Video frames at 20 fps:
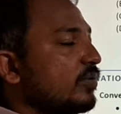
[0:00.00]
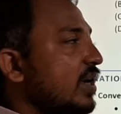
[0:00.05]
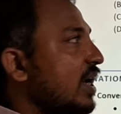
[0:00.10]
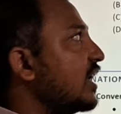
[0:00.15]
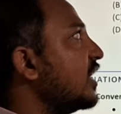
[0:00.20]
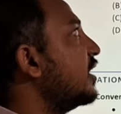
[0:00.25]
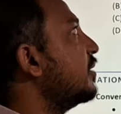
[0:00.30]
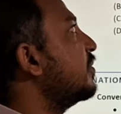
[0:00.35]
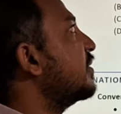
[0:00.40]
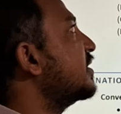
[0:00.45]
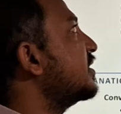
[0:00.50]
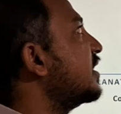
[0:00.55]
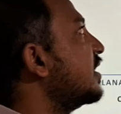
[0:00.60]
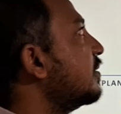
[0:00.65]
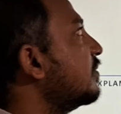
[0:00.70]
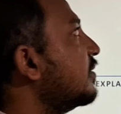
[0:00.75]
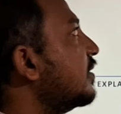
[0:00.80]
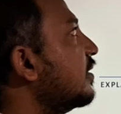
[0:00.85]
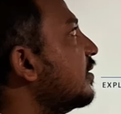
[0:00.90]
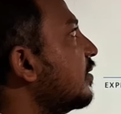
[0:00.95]
90%
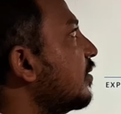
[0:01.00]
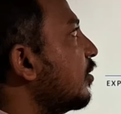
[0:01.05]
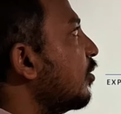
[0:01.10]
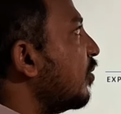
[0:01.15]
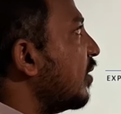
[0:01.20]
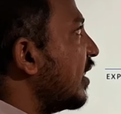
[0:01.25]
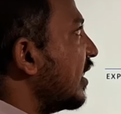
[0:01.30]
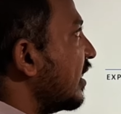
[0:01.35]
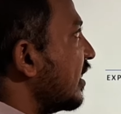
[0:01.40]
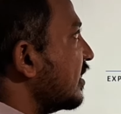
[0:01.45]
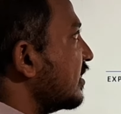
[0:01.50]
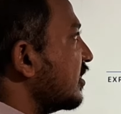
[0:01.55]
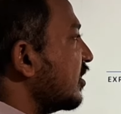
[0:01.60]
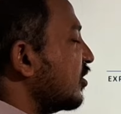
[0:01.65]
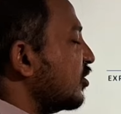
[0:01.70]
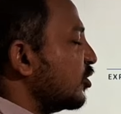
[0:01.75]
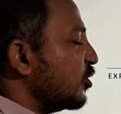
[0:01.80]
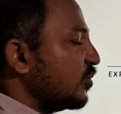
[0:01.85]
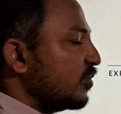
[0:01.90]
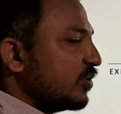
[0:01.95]
of the global energy
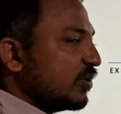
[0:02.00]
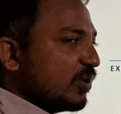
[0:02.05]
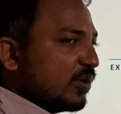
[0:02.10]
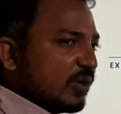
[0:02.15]
consumed.